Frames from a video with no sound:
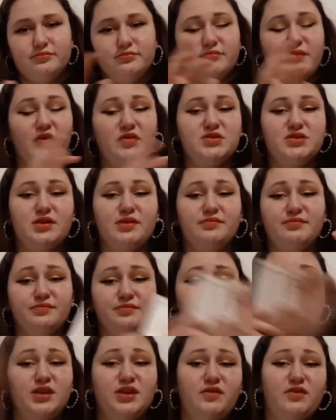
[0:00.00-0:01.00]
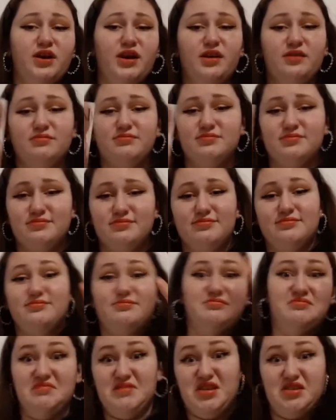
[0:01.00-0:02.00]
That was it. And then we had
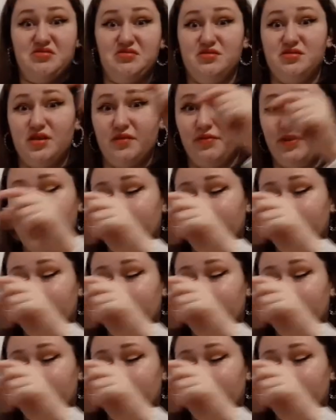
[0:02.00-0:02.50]
sexual stuff